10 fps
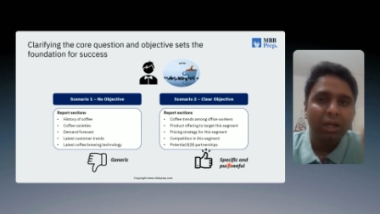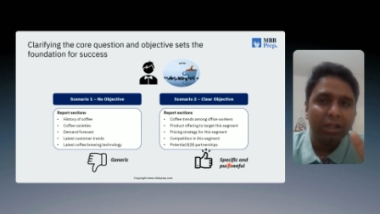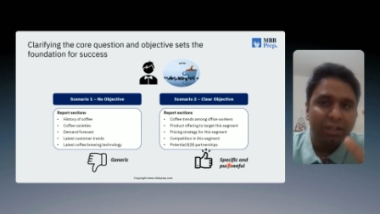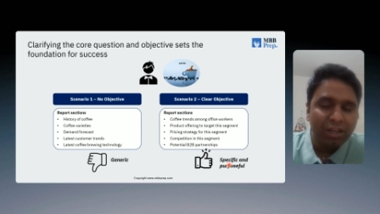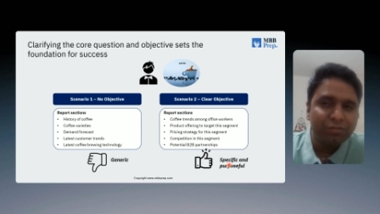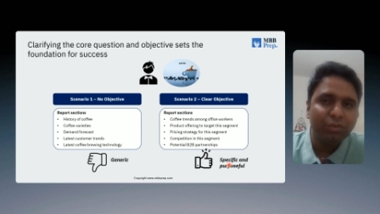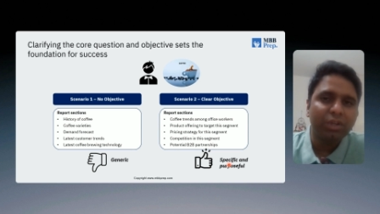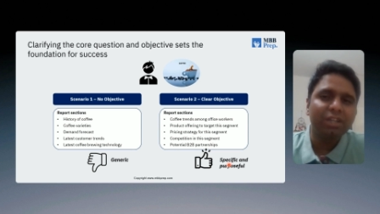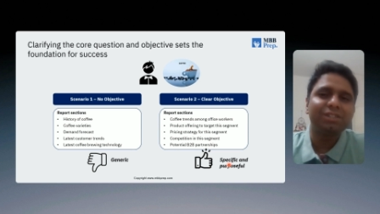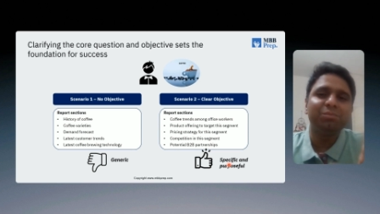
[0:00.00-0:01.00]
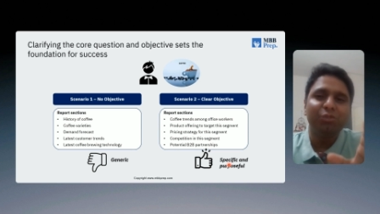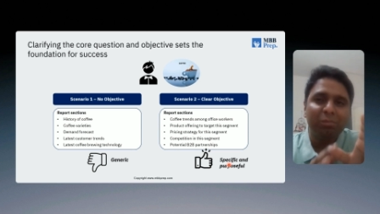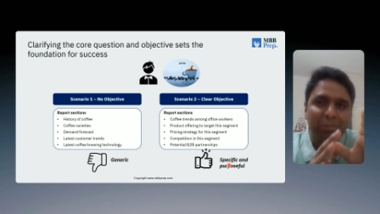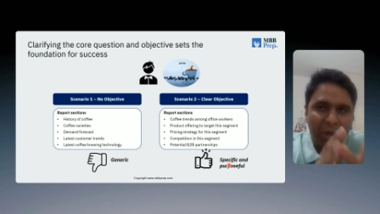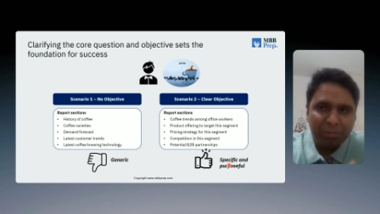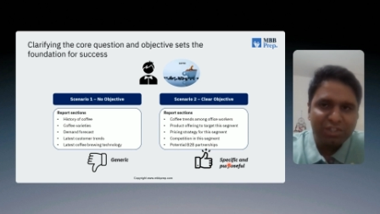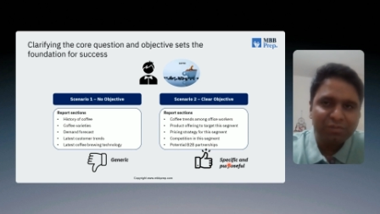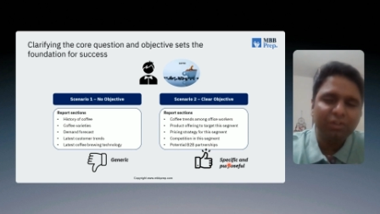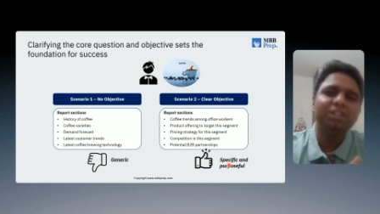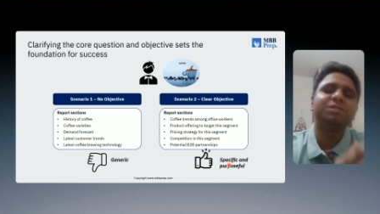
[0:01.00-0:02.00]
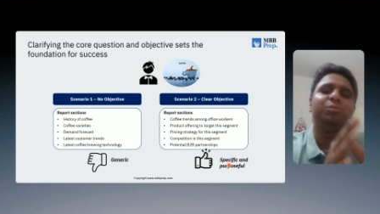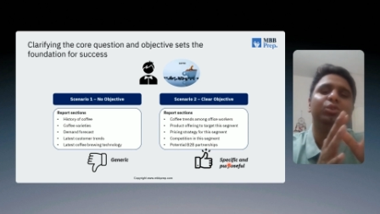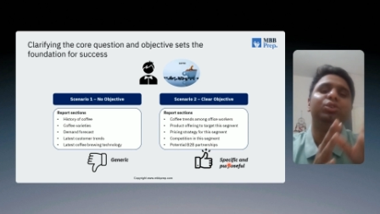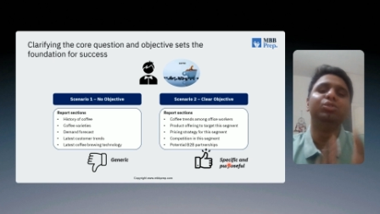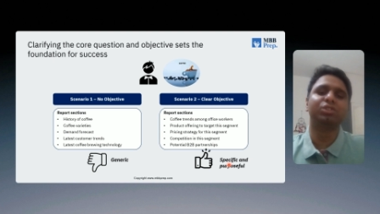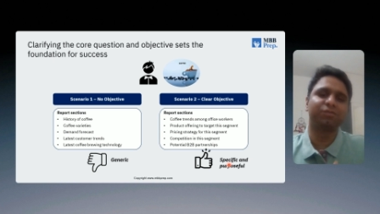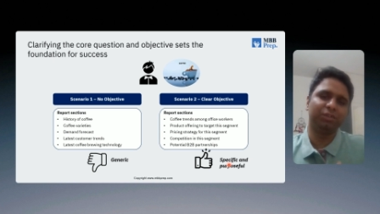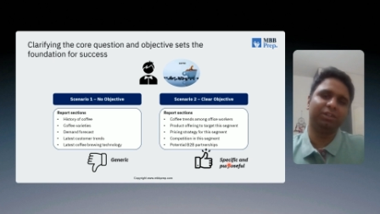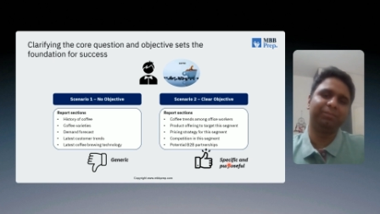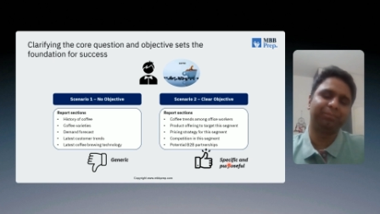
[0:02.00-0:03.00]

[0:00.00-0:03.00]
Therefore, it's more purposeful, it's more useful